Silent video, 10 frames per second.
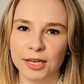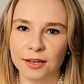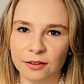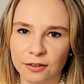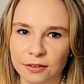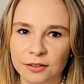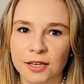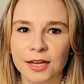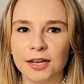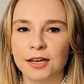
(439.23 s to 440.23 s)

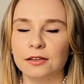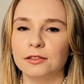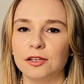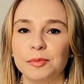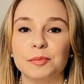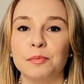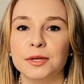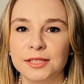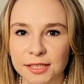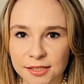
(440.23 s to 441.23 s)
together, a little bit
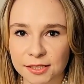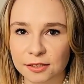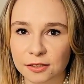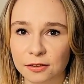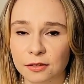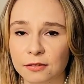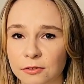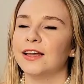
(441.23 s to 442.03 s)
medicinal,